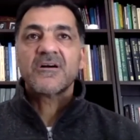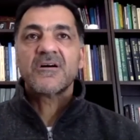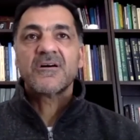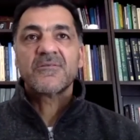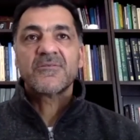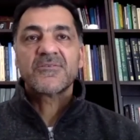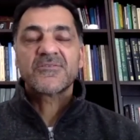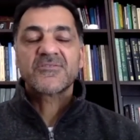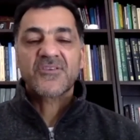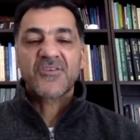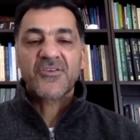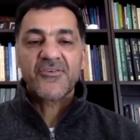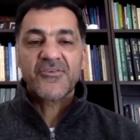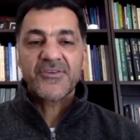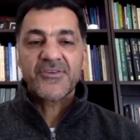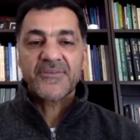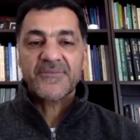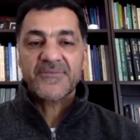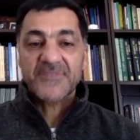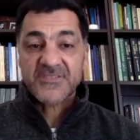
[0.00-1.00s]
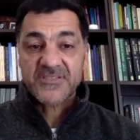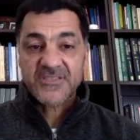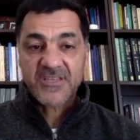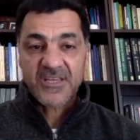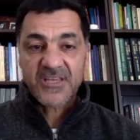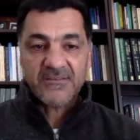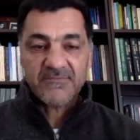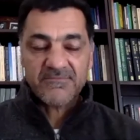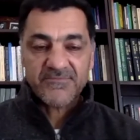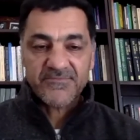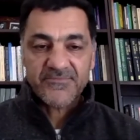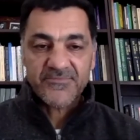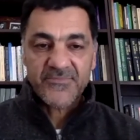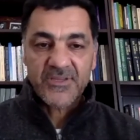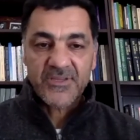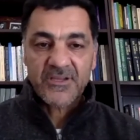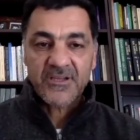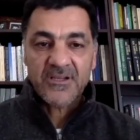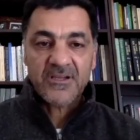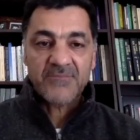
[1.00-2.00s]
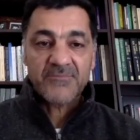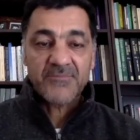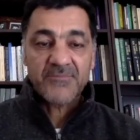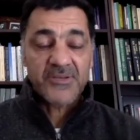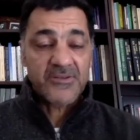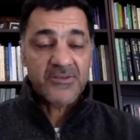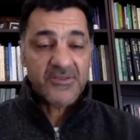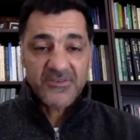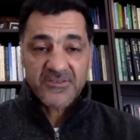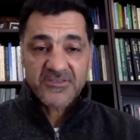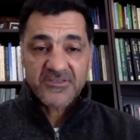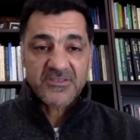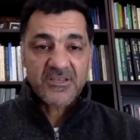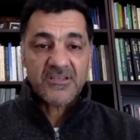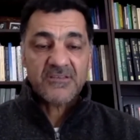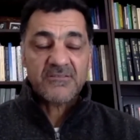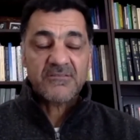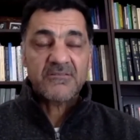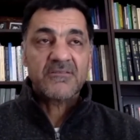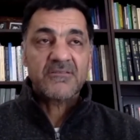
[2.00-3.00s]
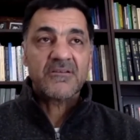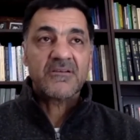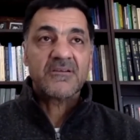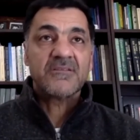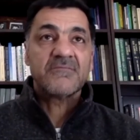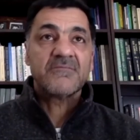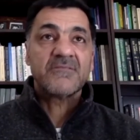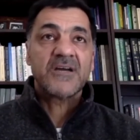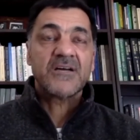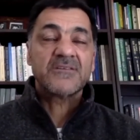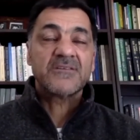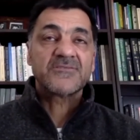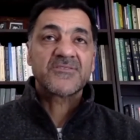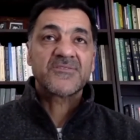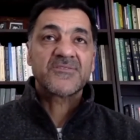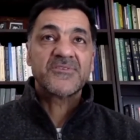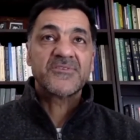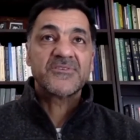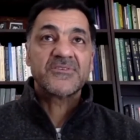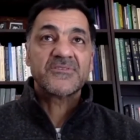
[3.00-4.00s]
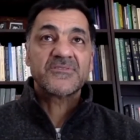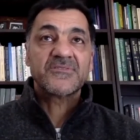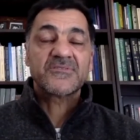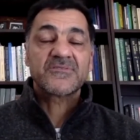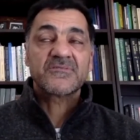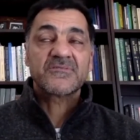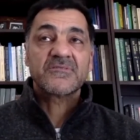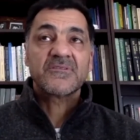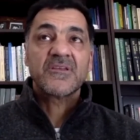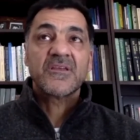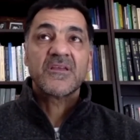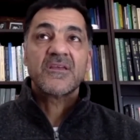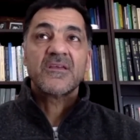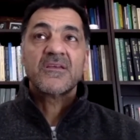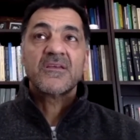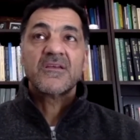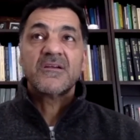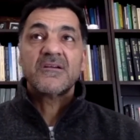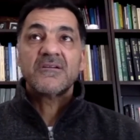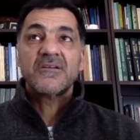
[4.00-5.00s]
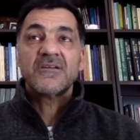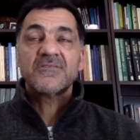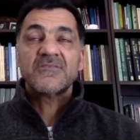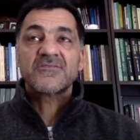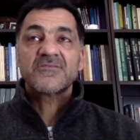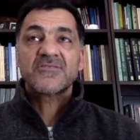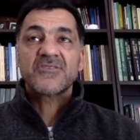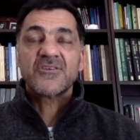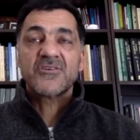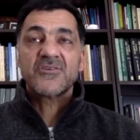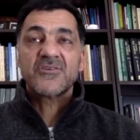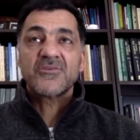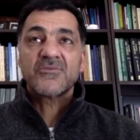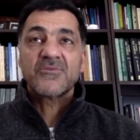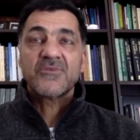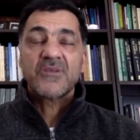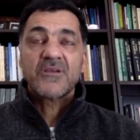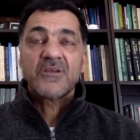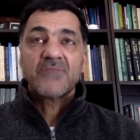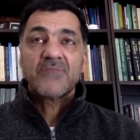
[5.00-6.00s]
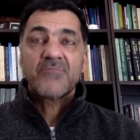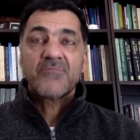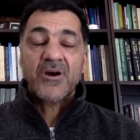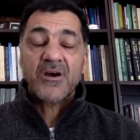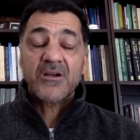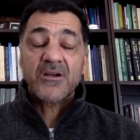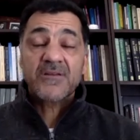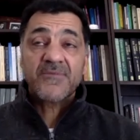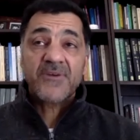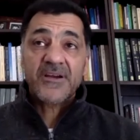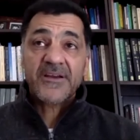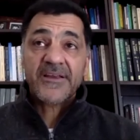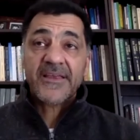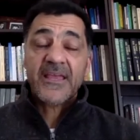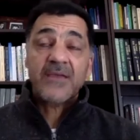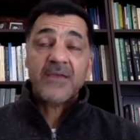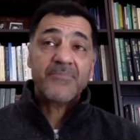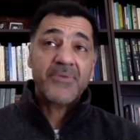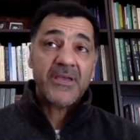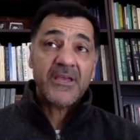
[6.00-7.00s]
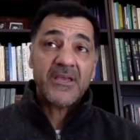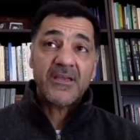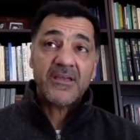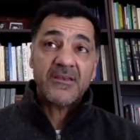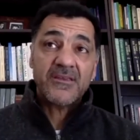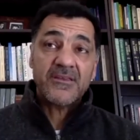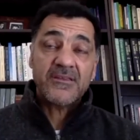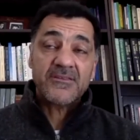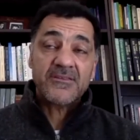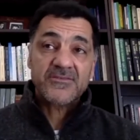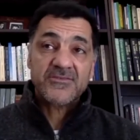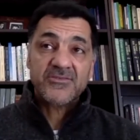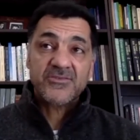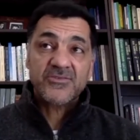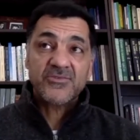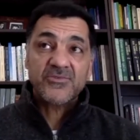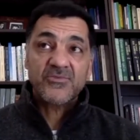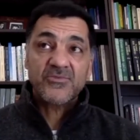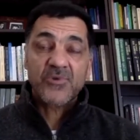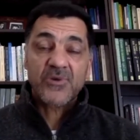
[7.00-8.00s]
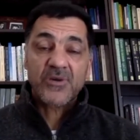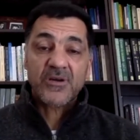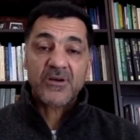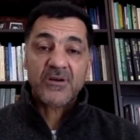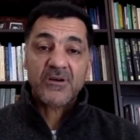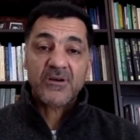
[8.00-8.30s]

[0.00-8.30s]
security of the state, merely the state, not civilians. And so part of our campaign is to work